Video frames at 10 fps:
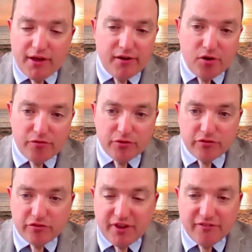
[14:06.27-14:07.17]
I don't know if it was
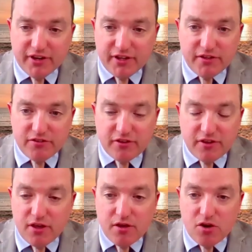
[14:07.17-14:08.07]
the 70s
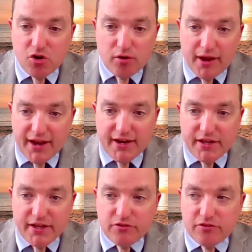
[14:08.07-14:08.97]
or
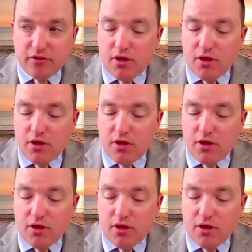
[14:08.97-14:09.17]
80s,